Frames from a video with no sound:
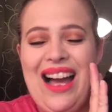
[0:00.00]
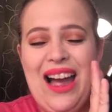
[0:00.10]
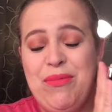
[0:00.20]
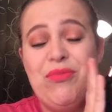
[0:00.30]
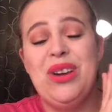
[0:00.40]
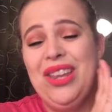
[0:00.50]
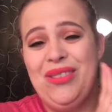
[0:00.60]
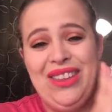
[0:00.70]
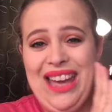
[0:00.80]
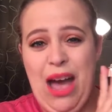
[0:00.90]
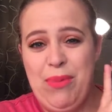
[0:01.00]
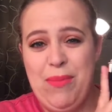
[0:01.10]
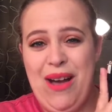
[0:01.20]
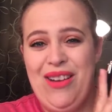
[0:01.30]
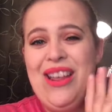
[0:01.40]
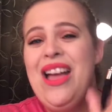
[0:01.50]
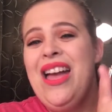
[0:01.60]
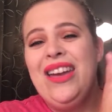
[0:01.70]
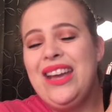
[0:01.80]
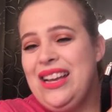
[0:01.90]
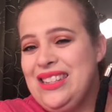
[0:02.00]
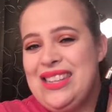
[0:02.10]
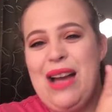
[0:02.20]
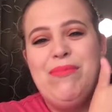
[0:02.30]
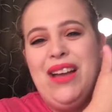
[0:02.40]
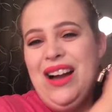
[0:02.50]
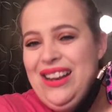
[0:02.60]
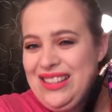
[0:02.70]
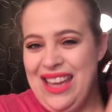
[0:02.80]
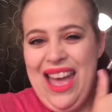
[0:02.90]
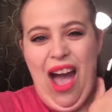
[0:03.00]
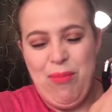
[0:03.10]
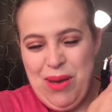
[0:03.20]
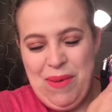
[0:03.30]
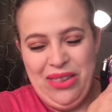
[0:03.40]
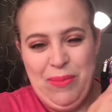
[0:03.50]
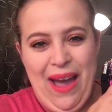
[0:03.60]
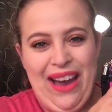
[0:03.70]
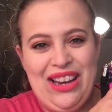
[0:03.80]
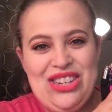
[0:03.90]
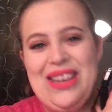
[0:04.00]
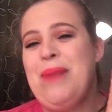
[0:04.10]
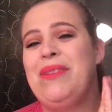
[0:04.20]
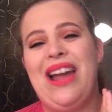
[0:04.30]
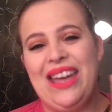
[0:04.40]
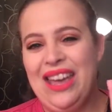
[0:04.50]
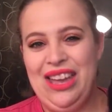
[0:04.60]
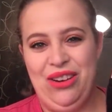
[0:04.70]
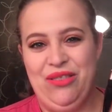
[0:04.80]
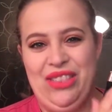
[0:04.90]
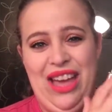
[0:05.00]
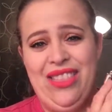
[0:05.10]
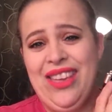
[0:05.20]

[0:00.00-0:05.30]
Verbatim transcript: I'm really happy about. Yes, I'm not happy about the packaging, but I can get over that.